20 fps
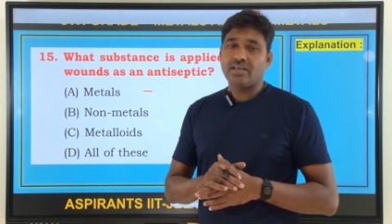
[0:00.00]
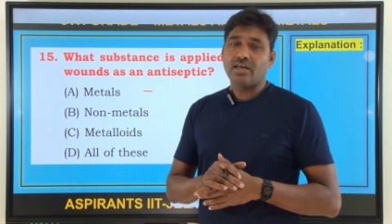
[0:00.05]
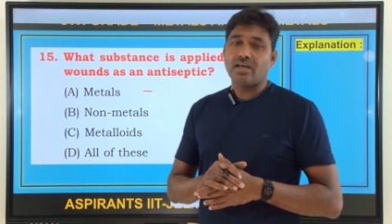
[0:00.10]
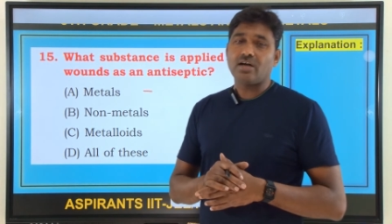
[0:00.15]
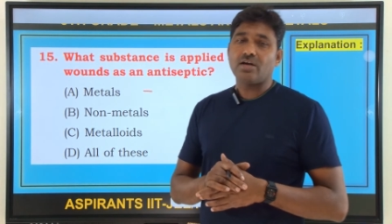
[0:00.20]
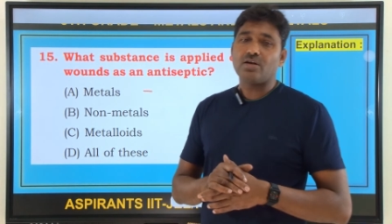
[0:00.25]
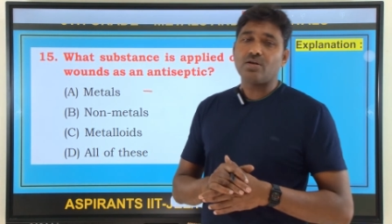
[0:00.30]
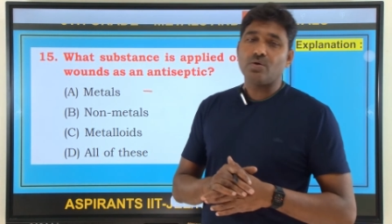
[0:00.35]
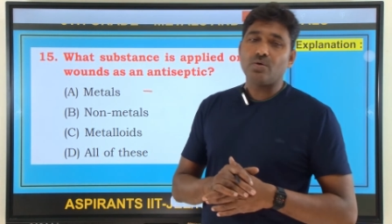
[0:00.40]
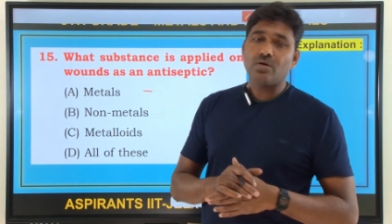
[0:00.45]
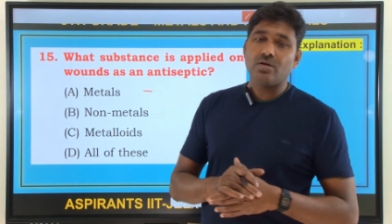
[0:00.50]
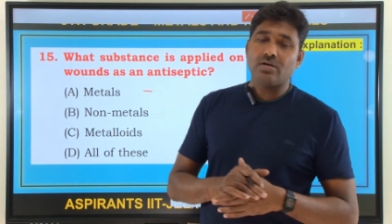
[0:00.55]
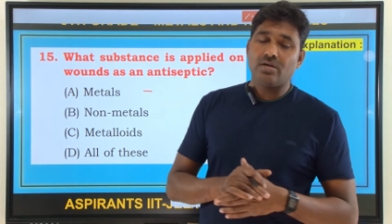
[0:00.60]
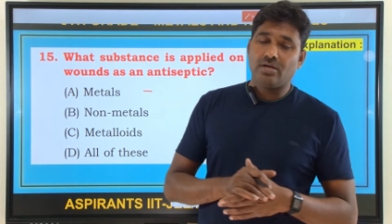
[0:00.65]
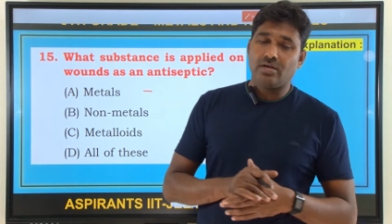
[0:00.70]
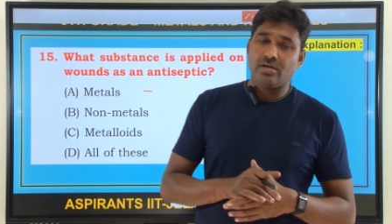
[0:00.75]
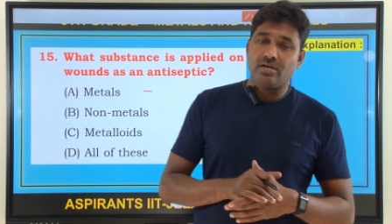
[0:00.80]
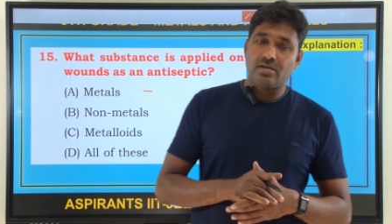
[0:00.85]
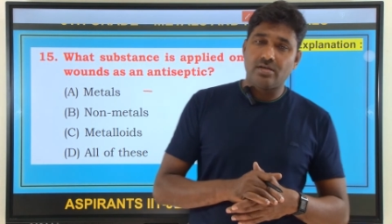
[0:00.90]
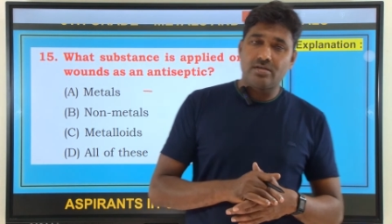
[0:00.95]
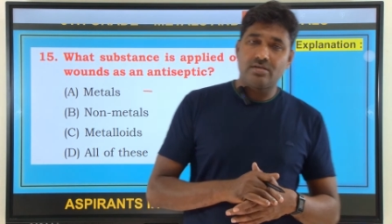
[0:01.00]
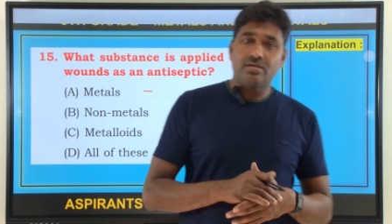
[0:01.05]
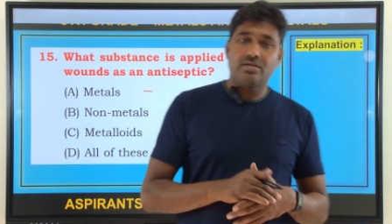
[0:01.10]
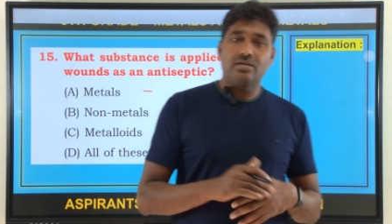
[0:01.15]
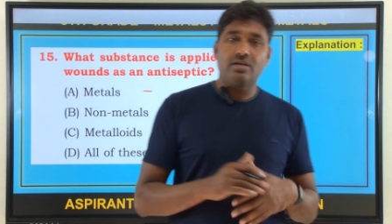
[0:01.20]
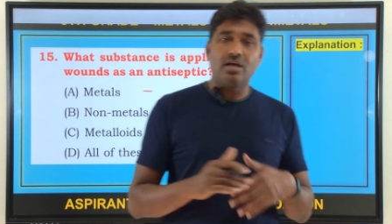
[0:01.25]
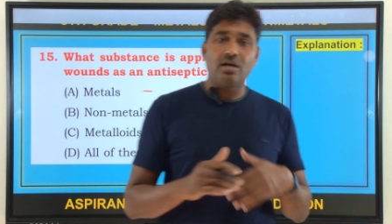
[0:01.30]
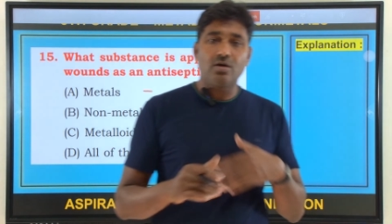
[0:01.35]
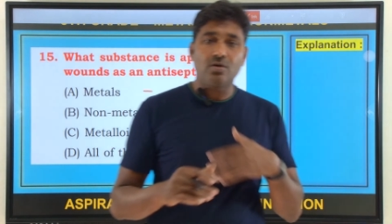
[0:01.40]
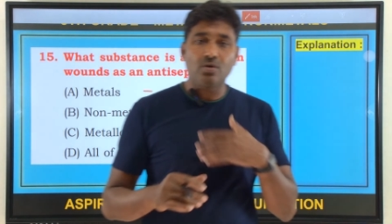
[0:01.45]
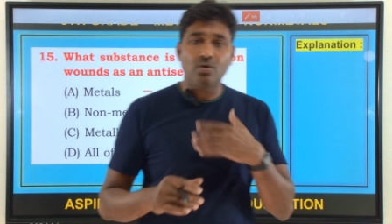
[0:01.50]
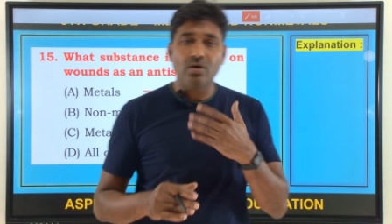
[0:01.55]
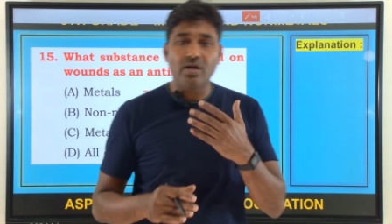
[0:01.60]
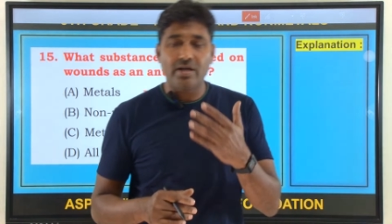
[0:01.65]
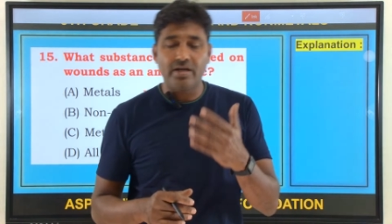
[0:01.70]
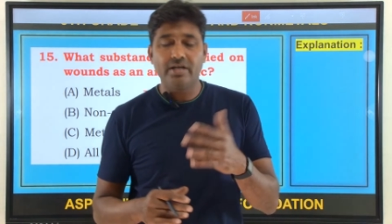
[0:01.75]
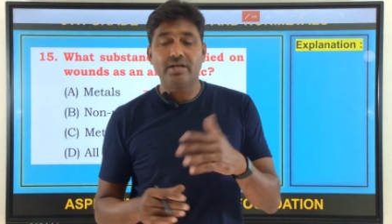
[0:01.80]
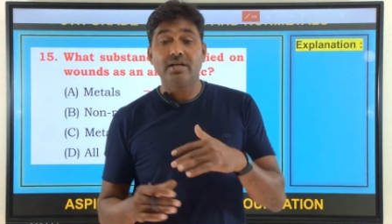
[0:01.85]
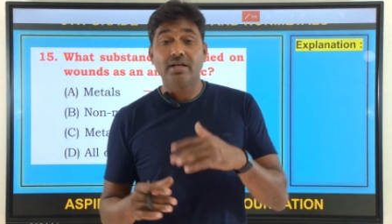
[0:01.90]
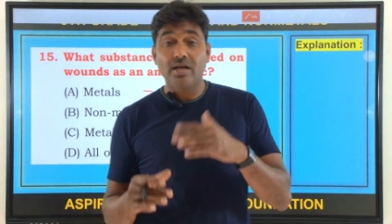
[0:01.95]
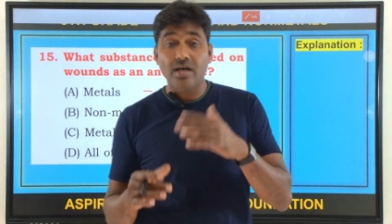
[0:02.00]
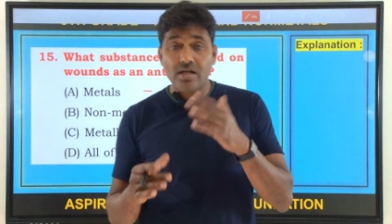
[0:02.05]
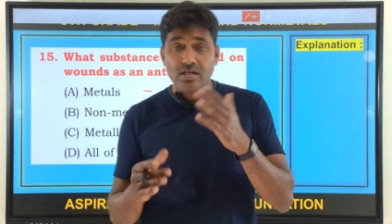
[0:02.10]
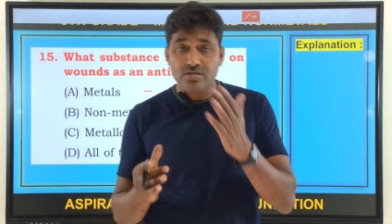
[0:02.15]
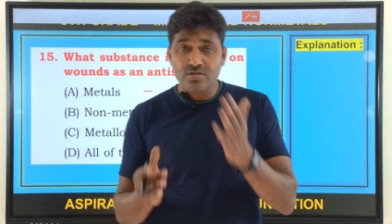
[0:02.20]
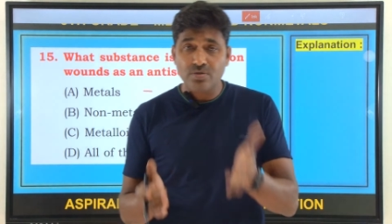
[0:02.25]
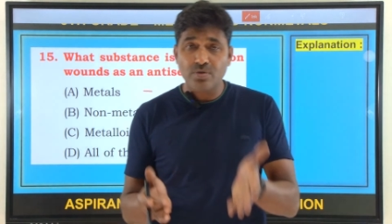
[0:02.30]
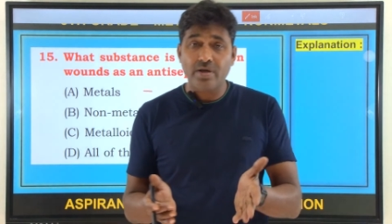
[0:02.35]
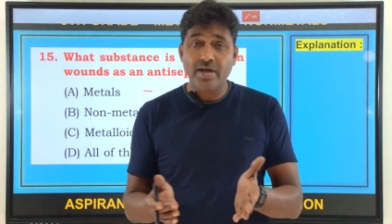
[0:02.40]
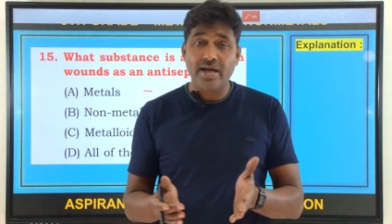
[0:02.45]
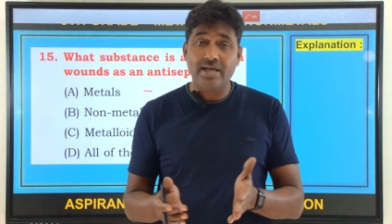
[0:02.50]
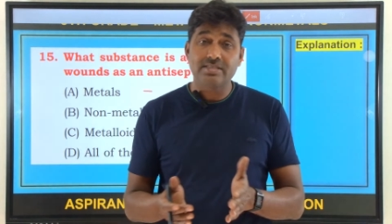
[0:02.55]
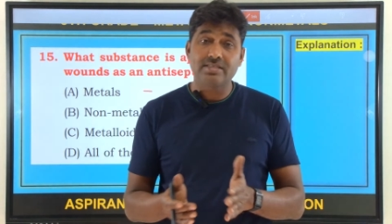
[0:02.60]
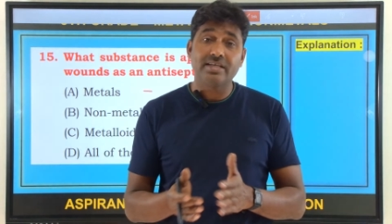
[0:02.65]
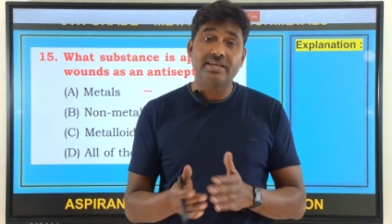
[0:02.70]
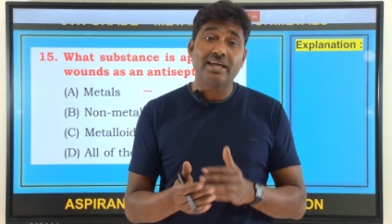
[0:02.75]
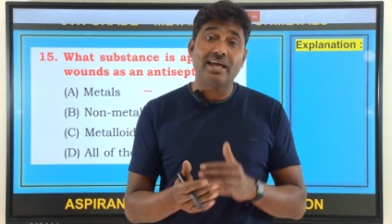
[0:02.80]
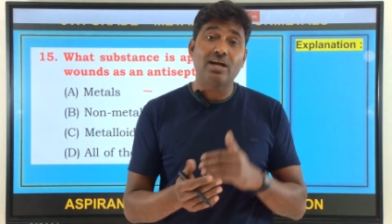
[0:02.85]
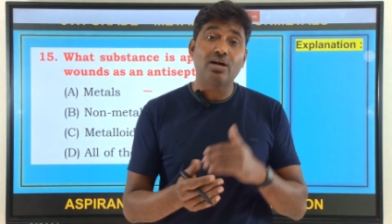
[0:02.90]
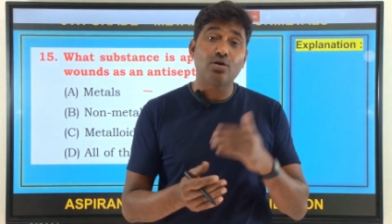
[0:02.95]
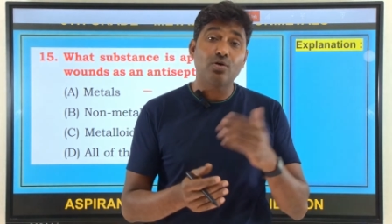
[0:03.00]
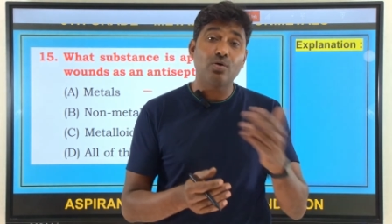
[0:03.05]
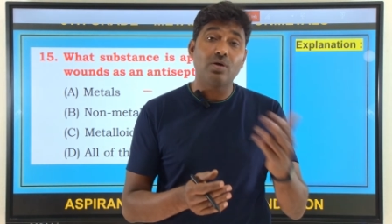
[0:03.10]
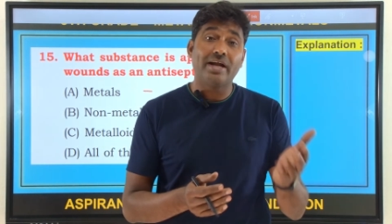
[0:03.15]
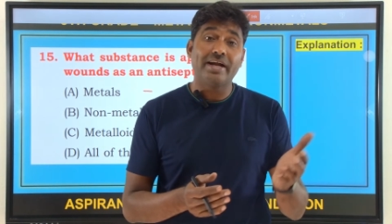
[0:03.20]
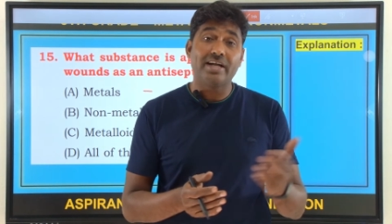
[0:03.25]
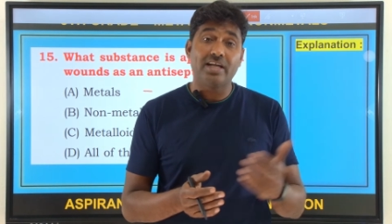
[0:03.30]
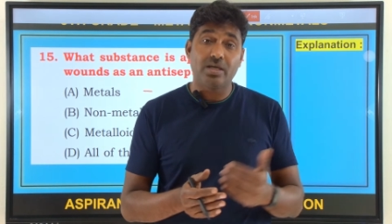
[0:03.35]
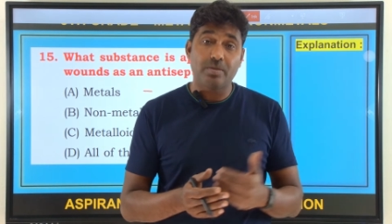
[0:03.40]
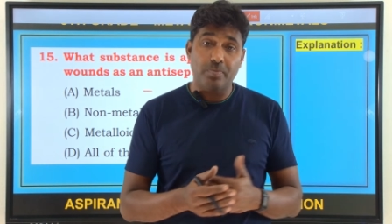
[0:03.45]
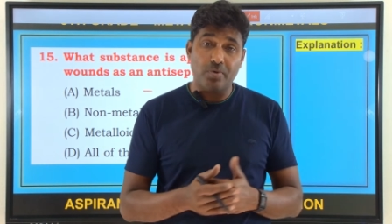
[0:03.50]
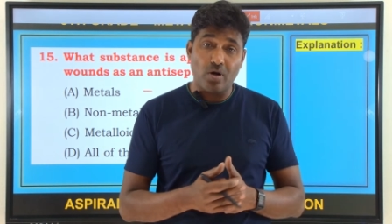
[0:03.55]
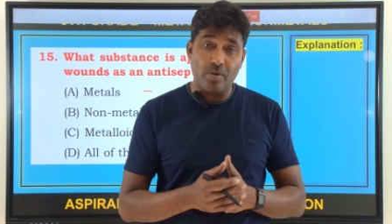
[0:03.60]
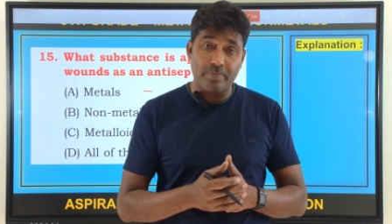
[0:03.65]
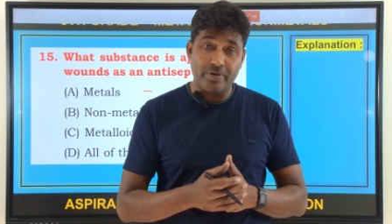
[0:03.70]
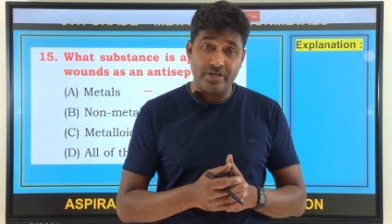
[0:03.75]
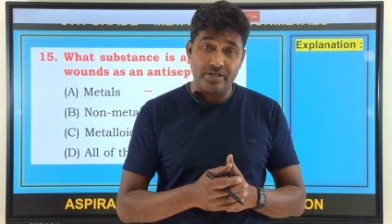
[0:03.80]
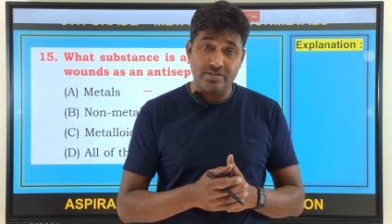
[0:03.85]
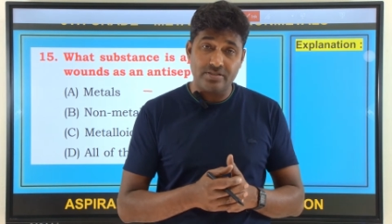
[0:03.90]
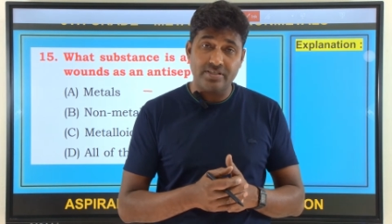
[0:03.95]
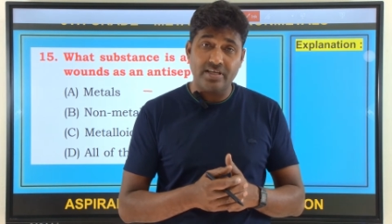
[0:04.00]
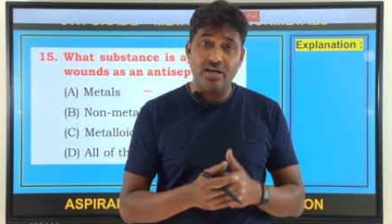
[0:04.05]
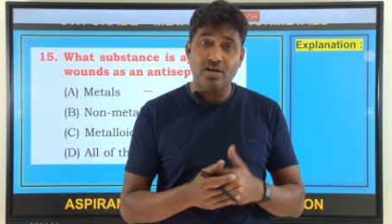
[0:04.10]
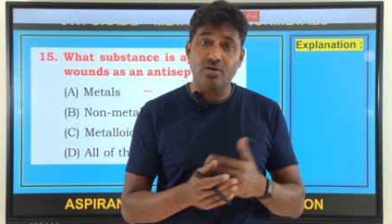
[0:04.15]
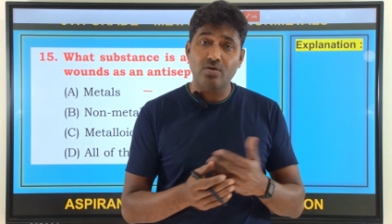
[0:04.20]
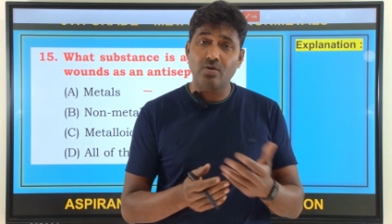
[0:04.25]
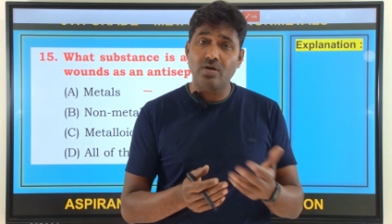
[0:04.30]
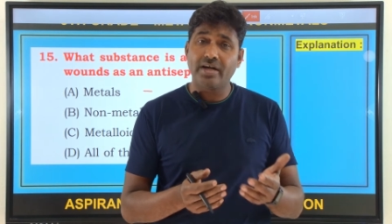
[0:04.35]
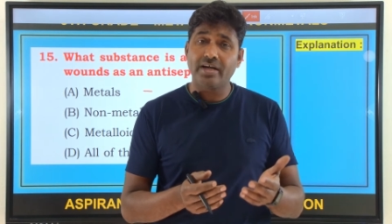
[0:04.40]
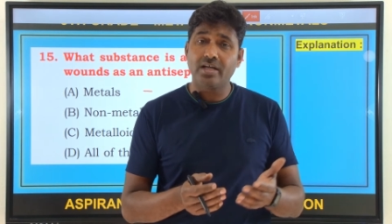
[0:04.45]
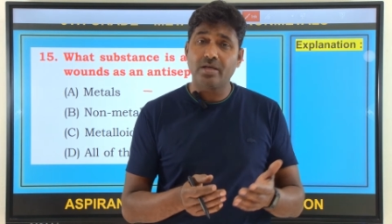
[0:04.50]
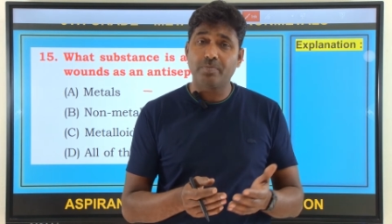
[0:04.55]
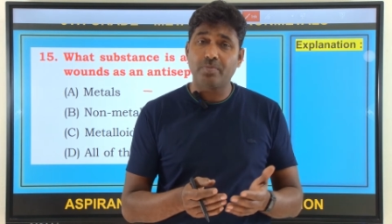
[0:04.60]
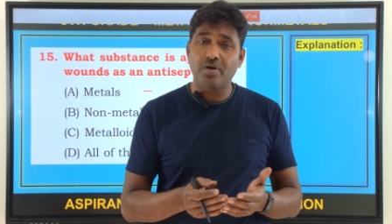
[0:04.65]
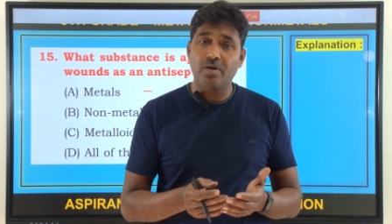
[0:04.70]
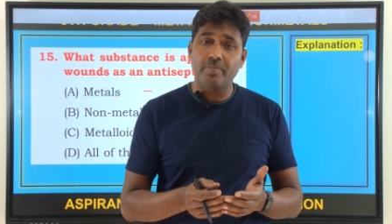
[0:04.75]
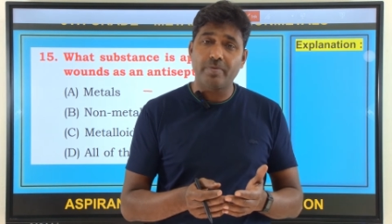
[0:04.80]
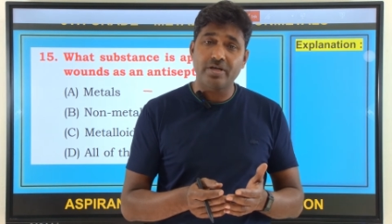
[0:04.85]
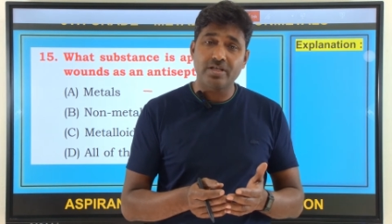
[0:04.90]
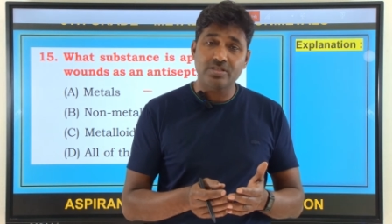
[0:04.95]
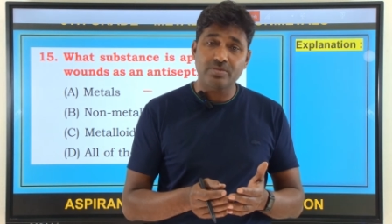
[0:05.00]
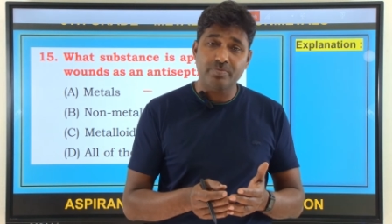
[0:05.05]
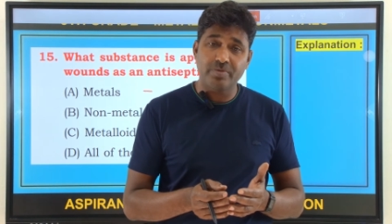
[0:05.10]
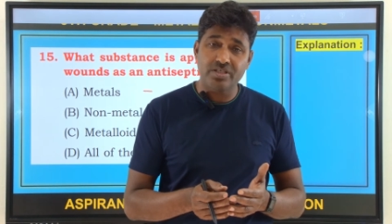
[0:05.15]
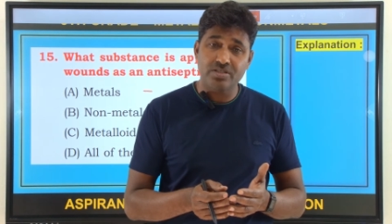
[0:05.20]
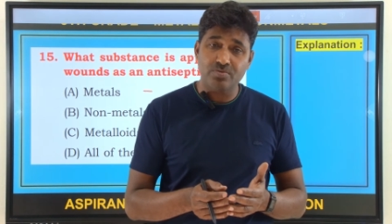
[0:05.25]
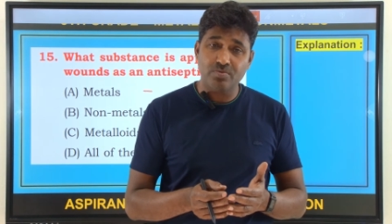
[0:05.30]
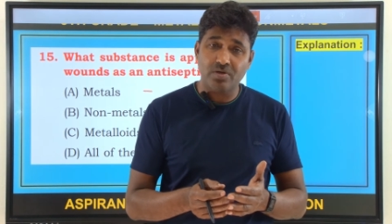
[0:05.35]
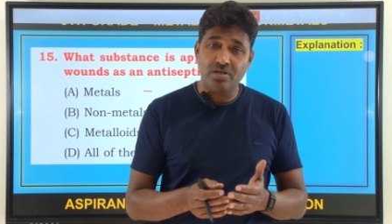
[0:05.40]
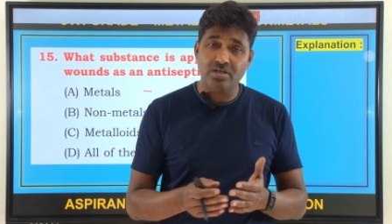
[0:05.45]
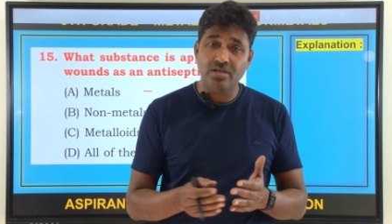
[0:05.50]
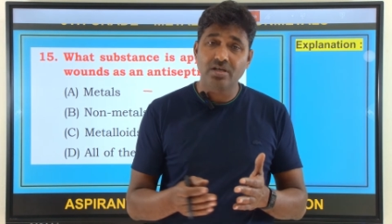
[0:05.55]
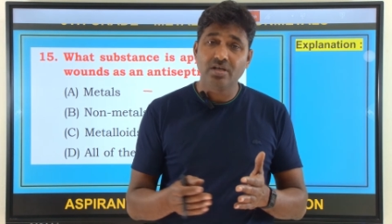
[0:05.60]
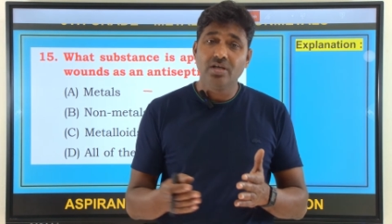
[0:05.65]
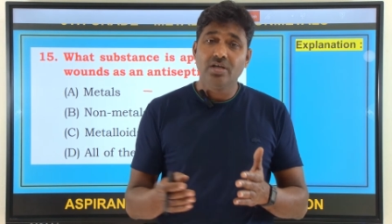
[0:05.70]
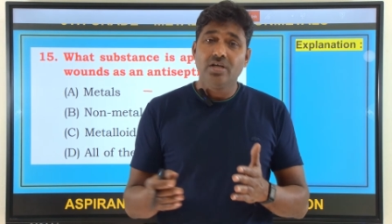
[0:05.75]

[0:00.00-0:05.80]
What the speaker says: it also has a keratolytic properties. Keratolytic properties means what?